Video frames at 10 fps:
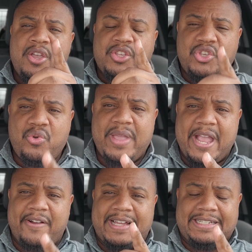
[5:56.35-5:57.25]
You
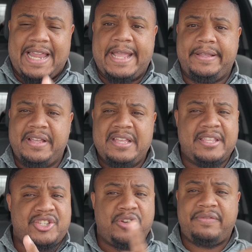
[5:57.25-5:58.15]
carry a light
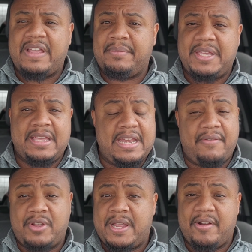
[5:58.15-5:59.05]
that your family can
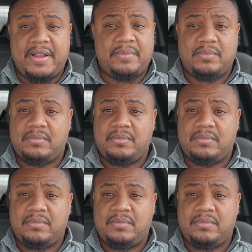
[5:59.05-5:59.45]
never carry.